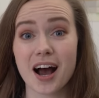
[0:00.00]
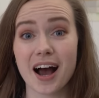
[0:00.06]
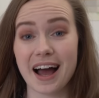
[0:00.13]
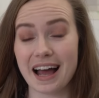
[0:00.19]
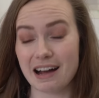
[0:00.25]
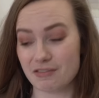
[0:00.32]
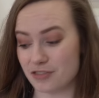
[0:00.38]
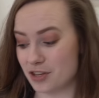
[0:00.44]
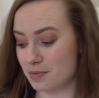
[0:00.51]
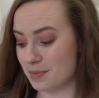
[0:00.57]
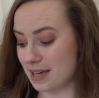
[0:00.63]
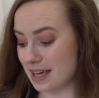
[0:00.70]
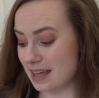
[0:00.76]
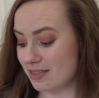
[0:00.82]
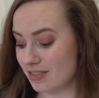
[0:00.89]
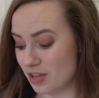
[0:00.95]
I have
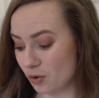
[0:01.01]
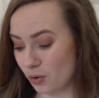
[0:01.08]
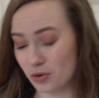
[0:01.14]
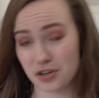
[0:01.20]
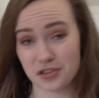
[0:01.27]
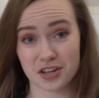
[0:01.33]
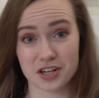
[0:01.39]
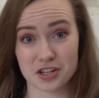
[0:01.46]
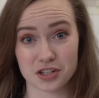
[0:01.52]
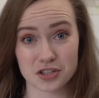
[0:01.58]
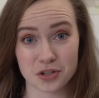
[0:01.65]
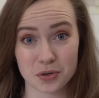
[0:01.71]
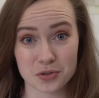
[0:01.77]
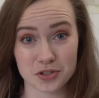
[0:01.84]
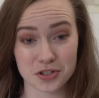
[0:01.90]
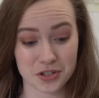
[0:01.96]
them in the order that I just
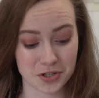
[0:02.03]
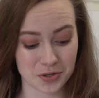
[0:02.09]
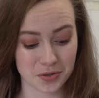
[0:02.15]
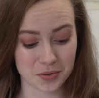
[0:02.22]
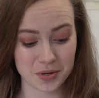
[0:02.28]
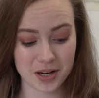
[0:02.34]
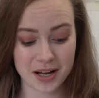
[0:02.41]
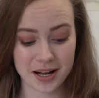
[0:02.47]
showed to you,